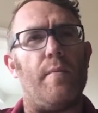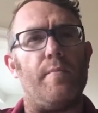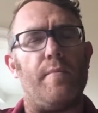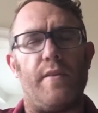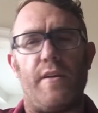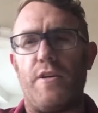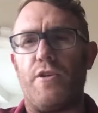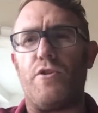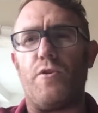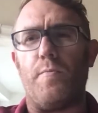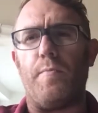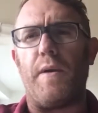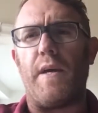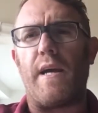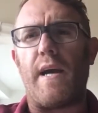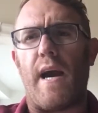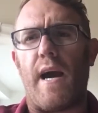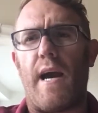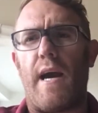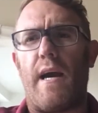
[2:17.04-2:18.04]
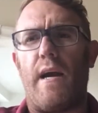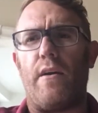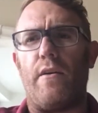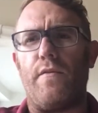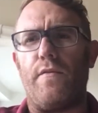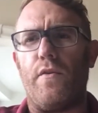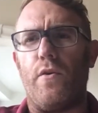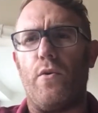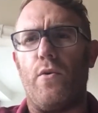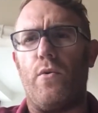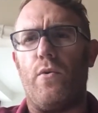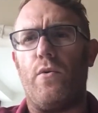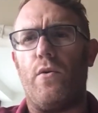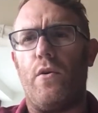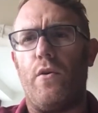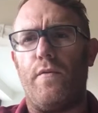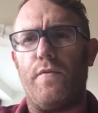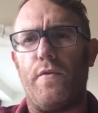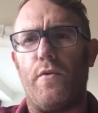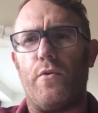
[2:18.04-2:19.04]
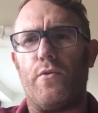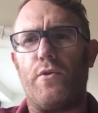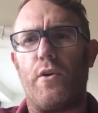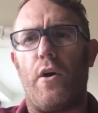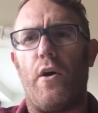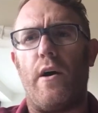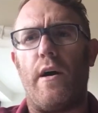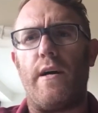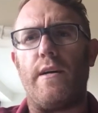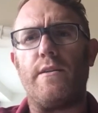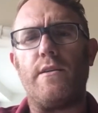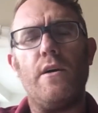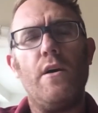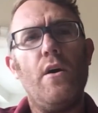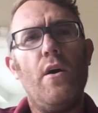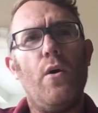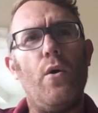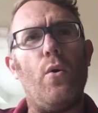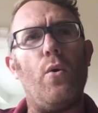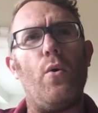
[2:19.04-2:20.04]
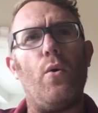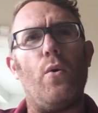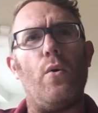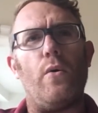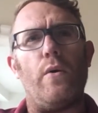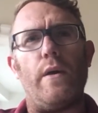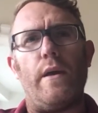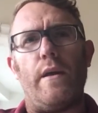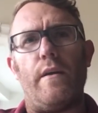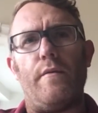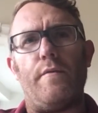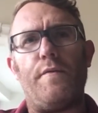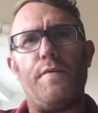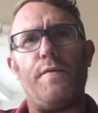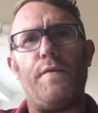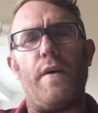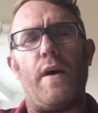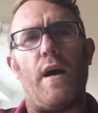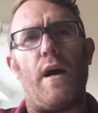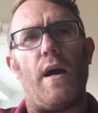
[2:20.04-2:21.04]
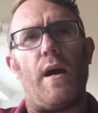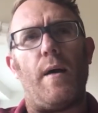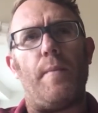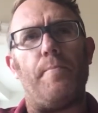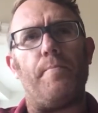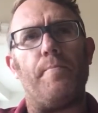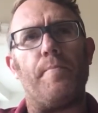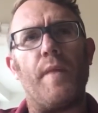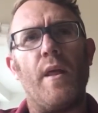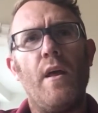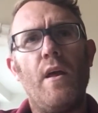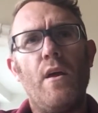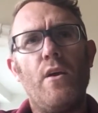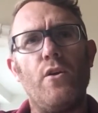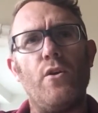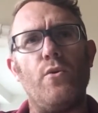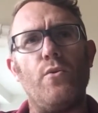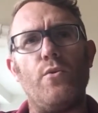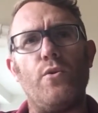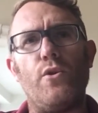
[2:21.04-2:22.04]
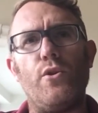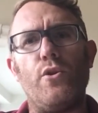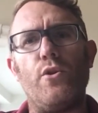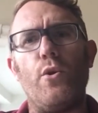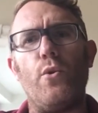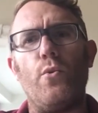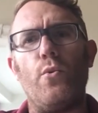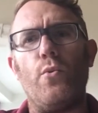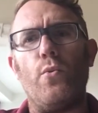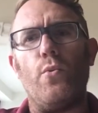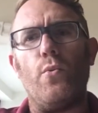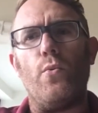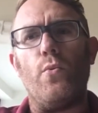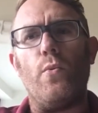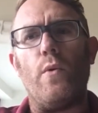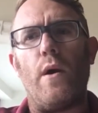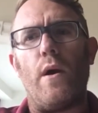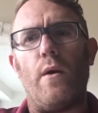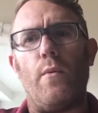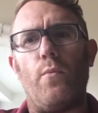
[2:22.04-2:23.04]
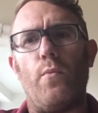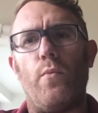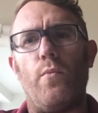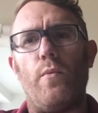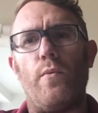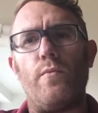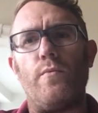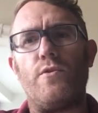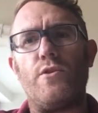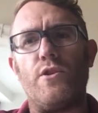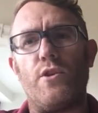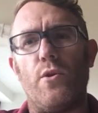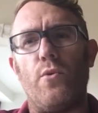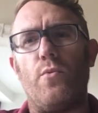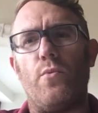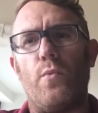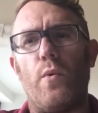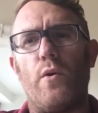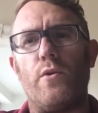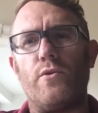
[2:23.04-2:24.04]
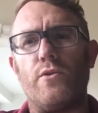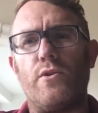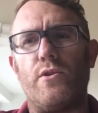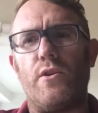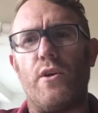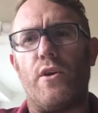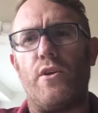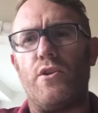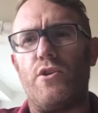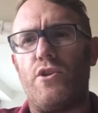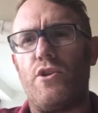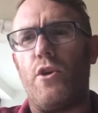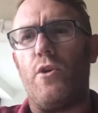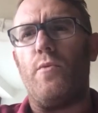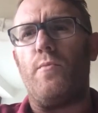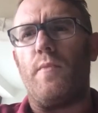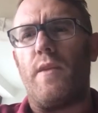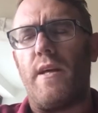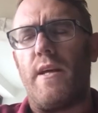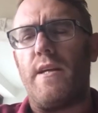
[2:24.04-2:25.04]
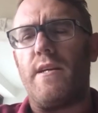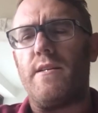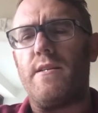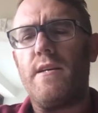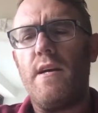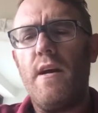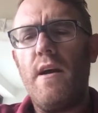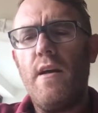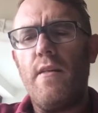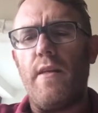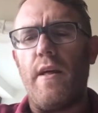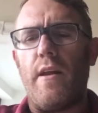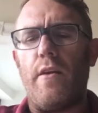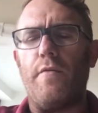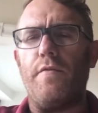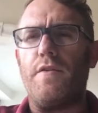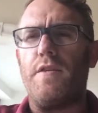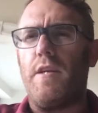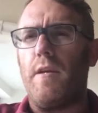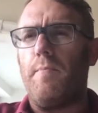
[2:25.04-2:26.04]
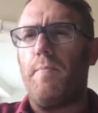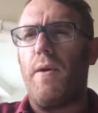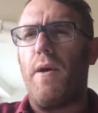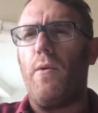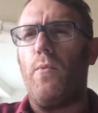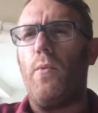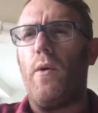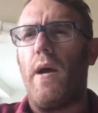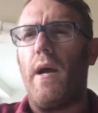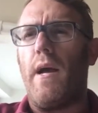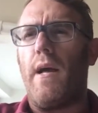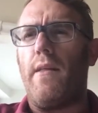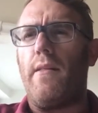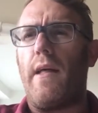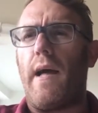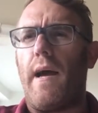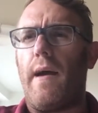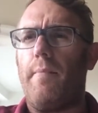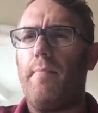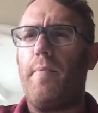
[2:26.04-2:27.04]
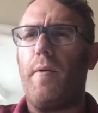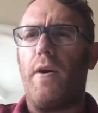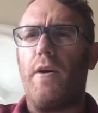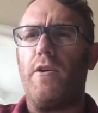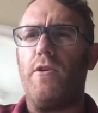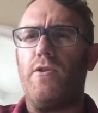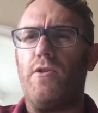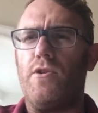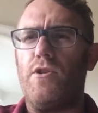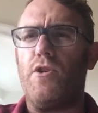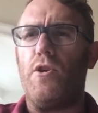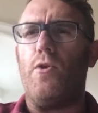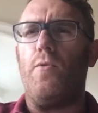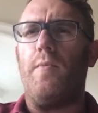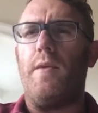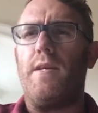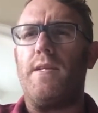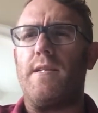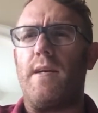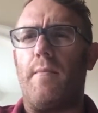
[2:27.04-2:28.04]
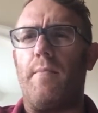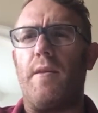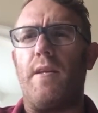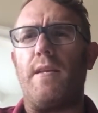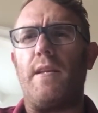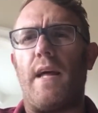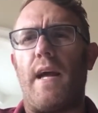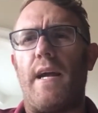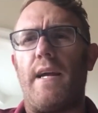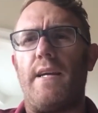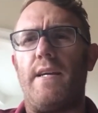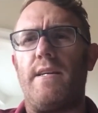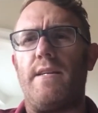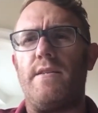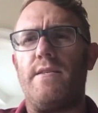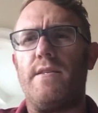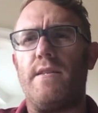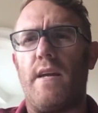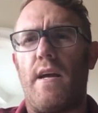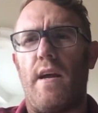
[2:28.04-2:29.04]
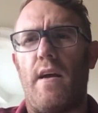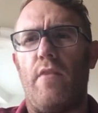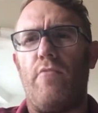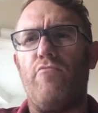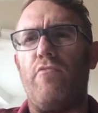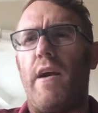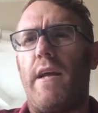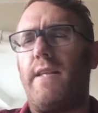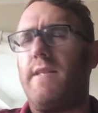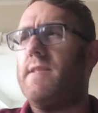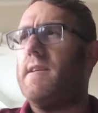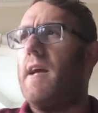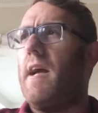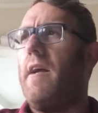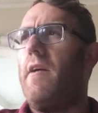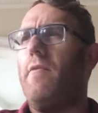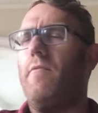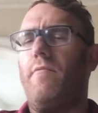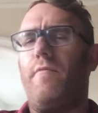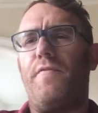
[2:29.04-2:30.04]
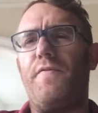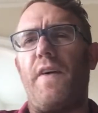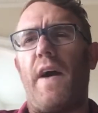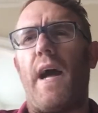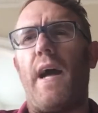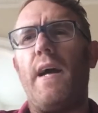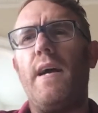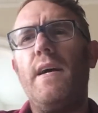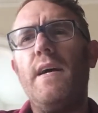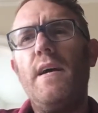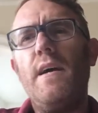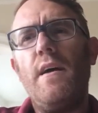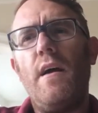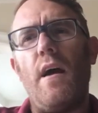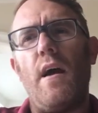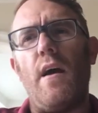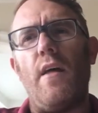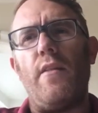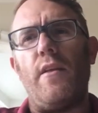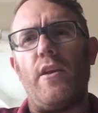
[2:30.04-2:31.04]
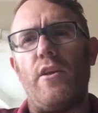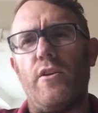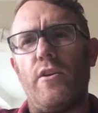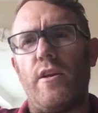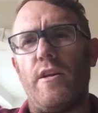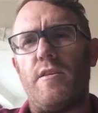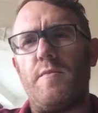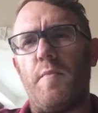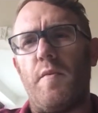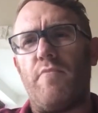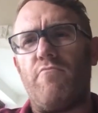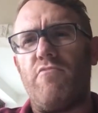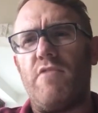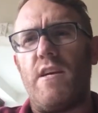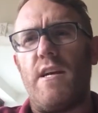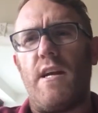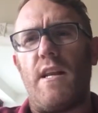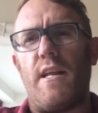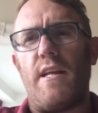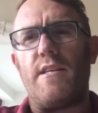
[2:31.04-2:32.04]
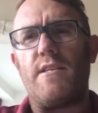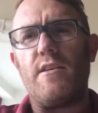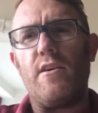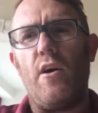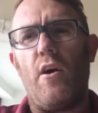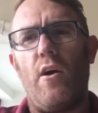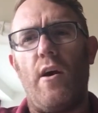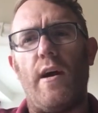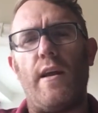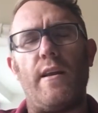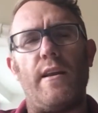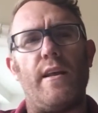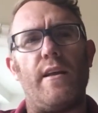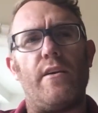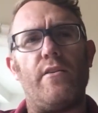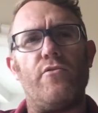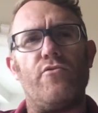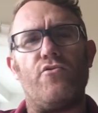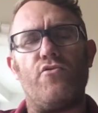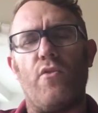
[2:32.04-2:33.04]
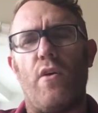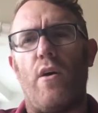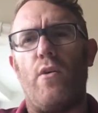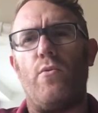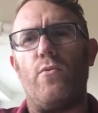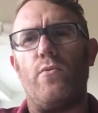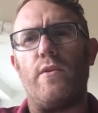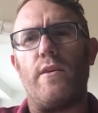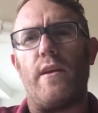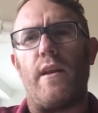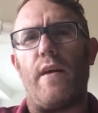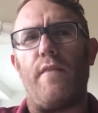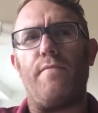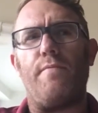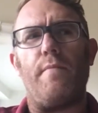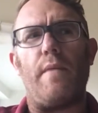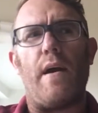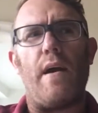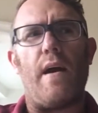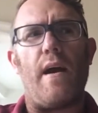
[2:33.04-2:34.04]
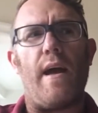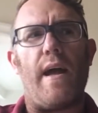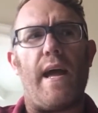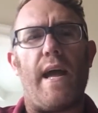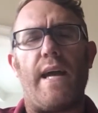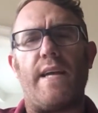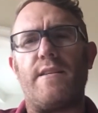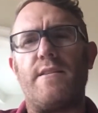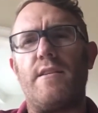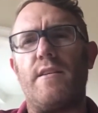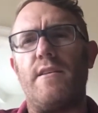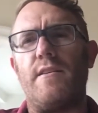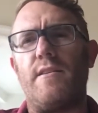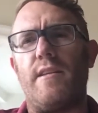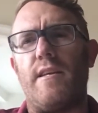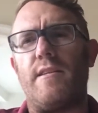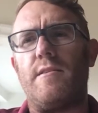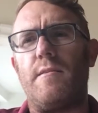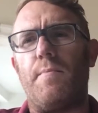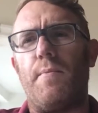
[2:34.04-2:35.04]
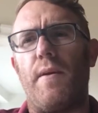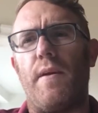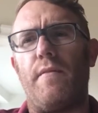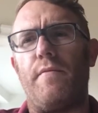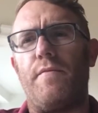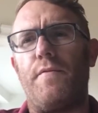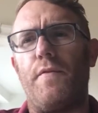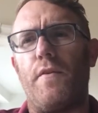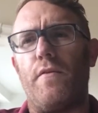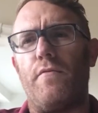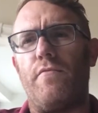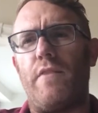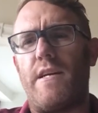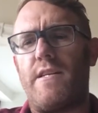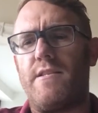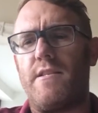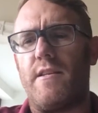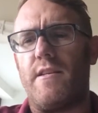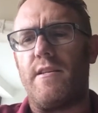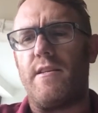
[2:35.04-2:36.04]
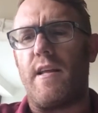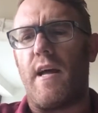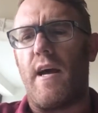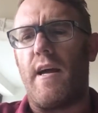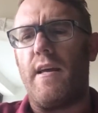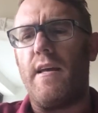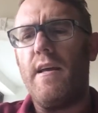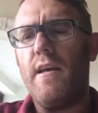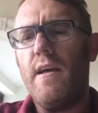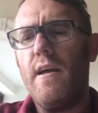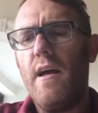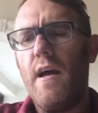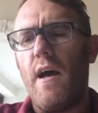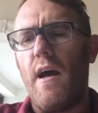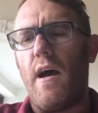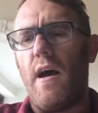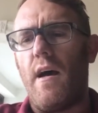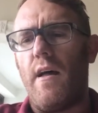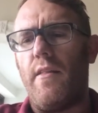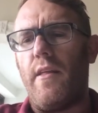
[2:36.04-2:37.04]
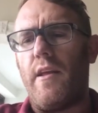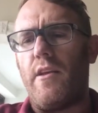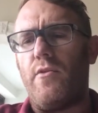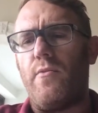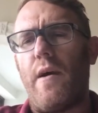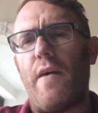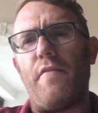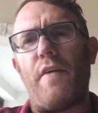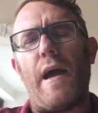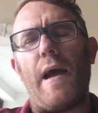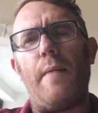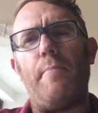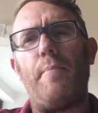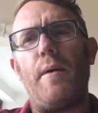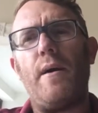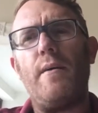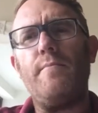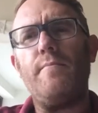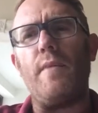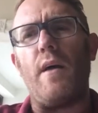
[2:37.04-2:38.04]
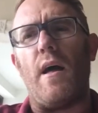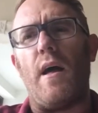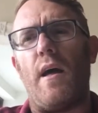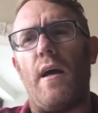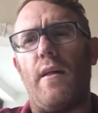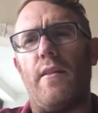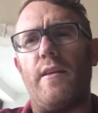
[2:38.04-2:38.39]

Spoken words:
These should be cut out of your diet. Or if you do still want to consume these, then obviously be aware that by consuming something that is red, say on fat, then you need to be really tightly controlled and have excellent discipline for the rest of the day. Then you have amber.